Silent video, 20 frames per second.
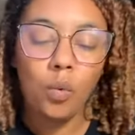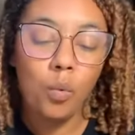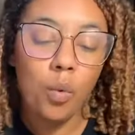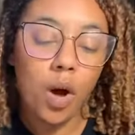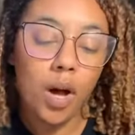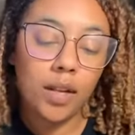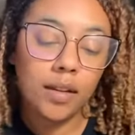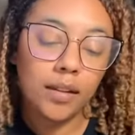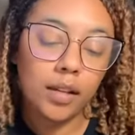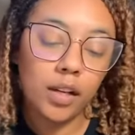
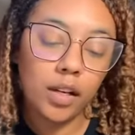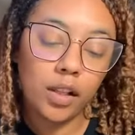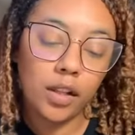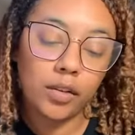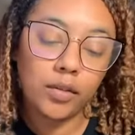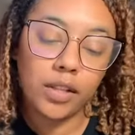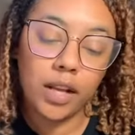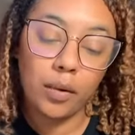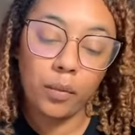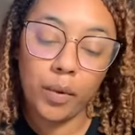One, the
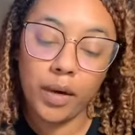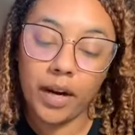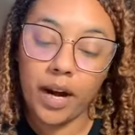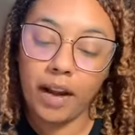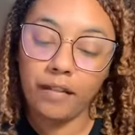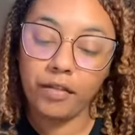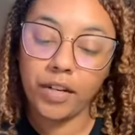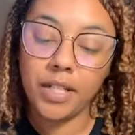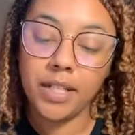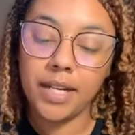clothes I wear
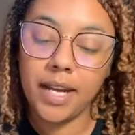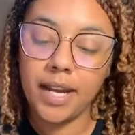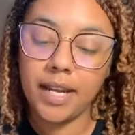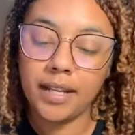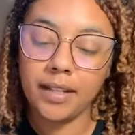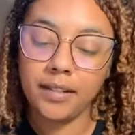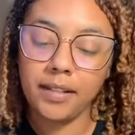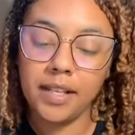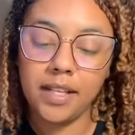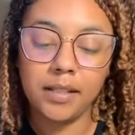every
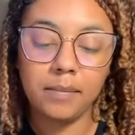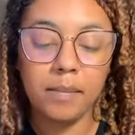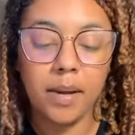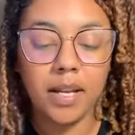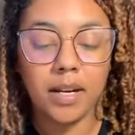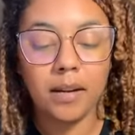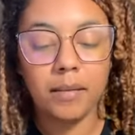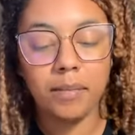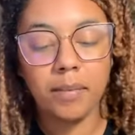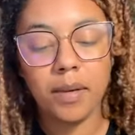day, is
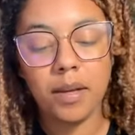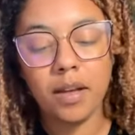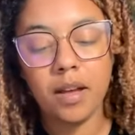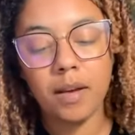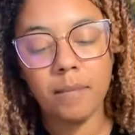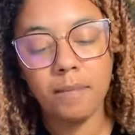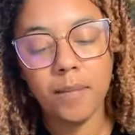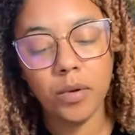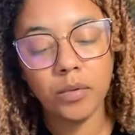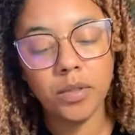made up
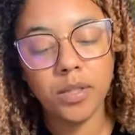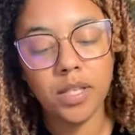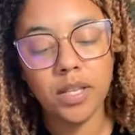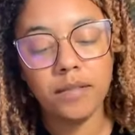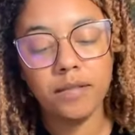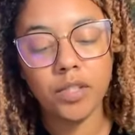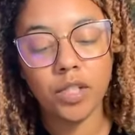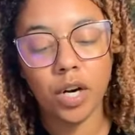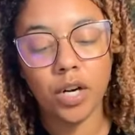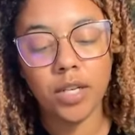mostly
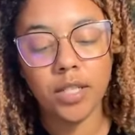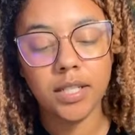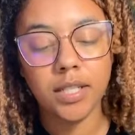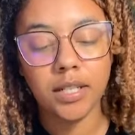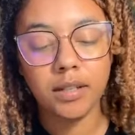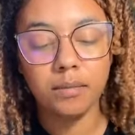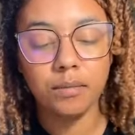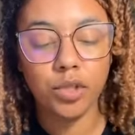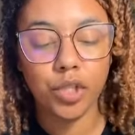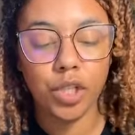of dark
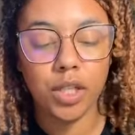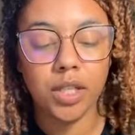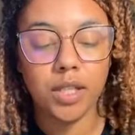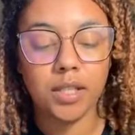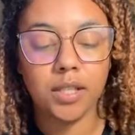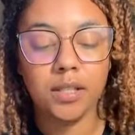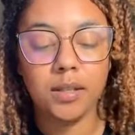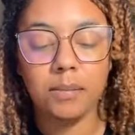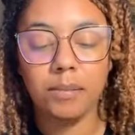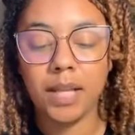denim
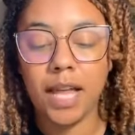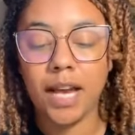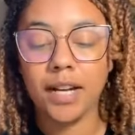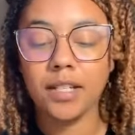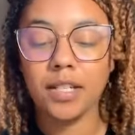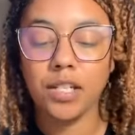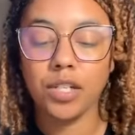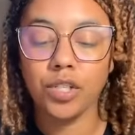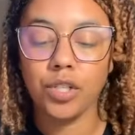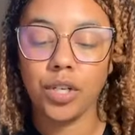jeans,
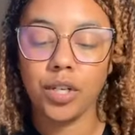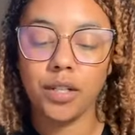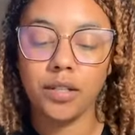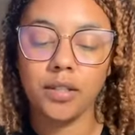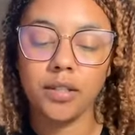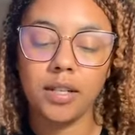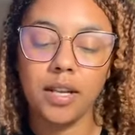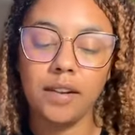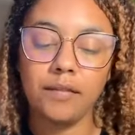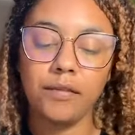black
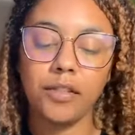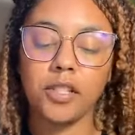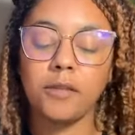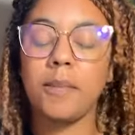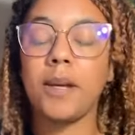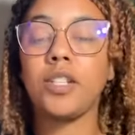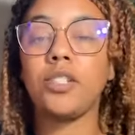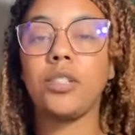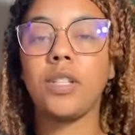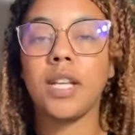t-shirts, and for
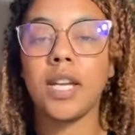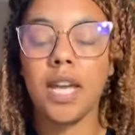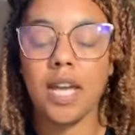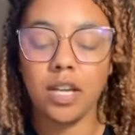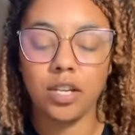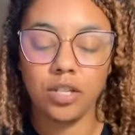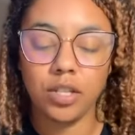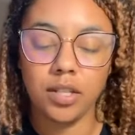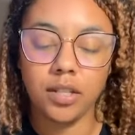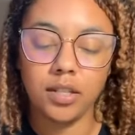special
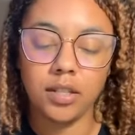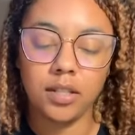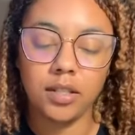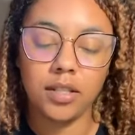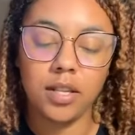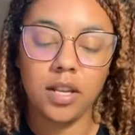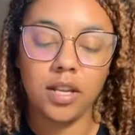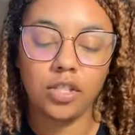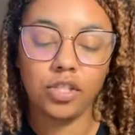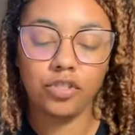
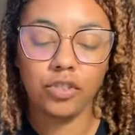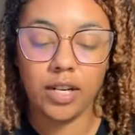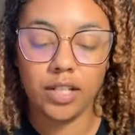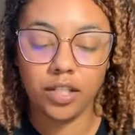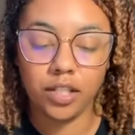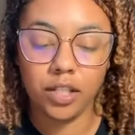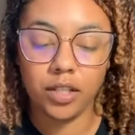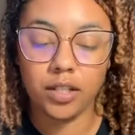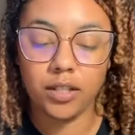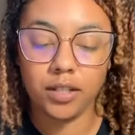occasions,
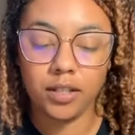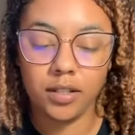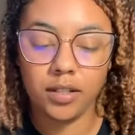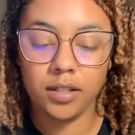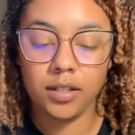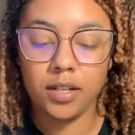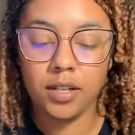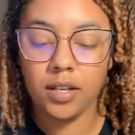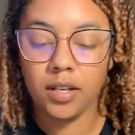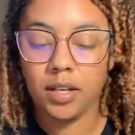dress
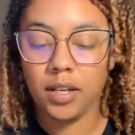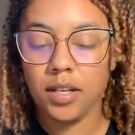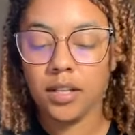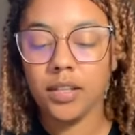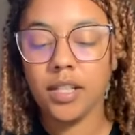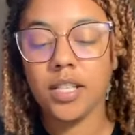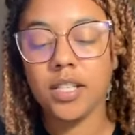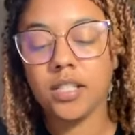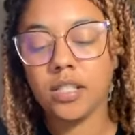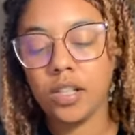shirts.
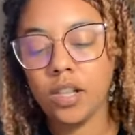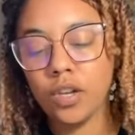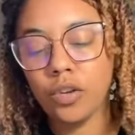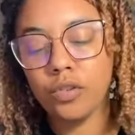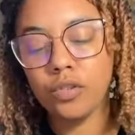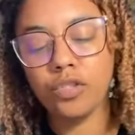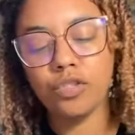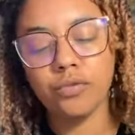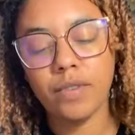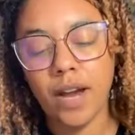These
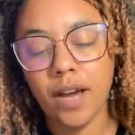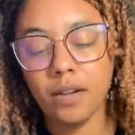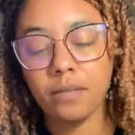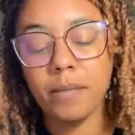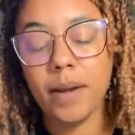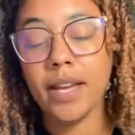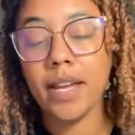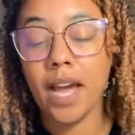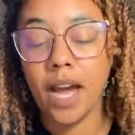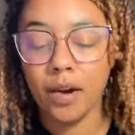clothes shroud
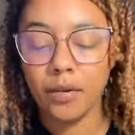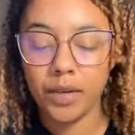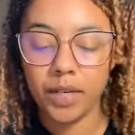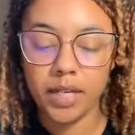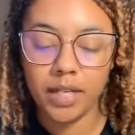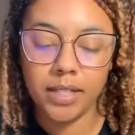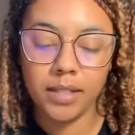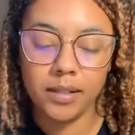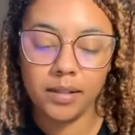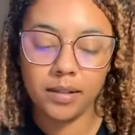my
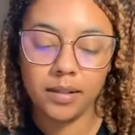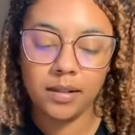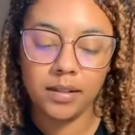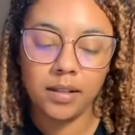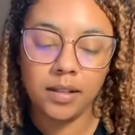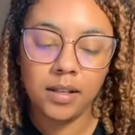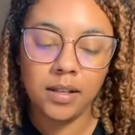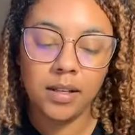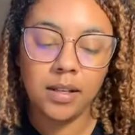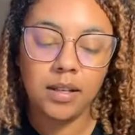cowardice.
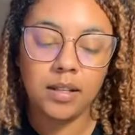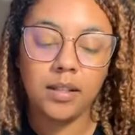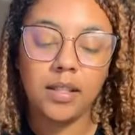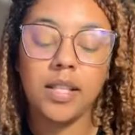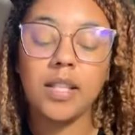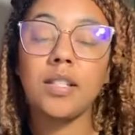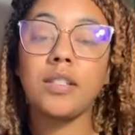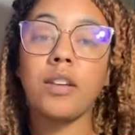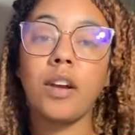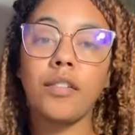
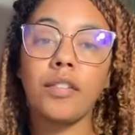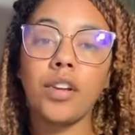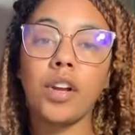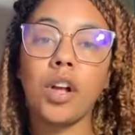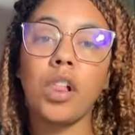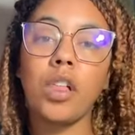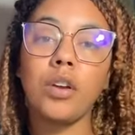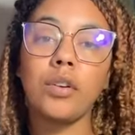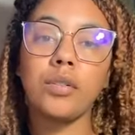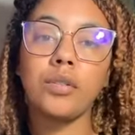These are the
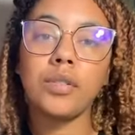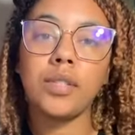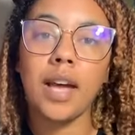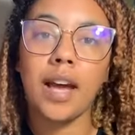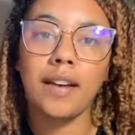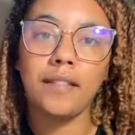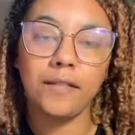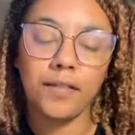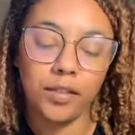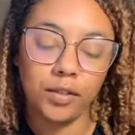clothes
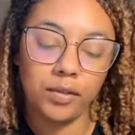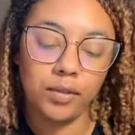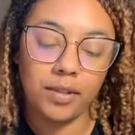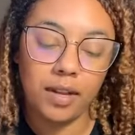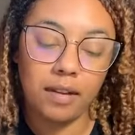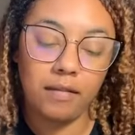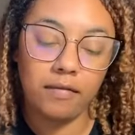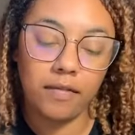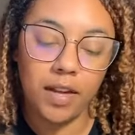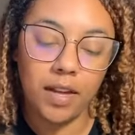I feel
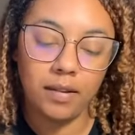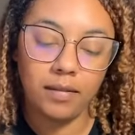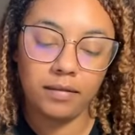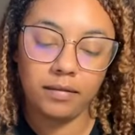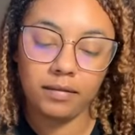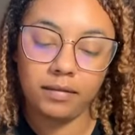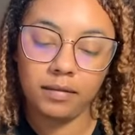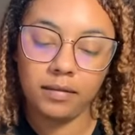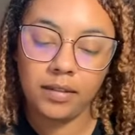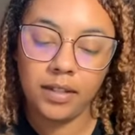safe
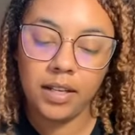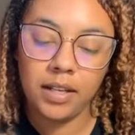in.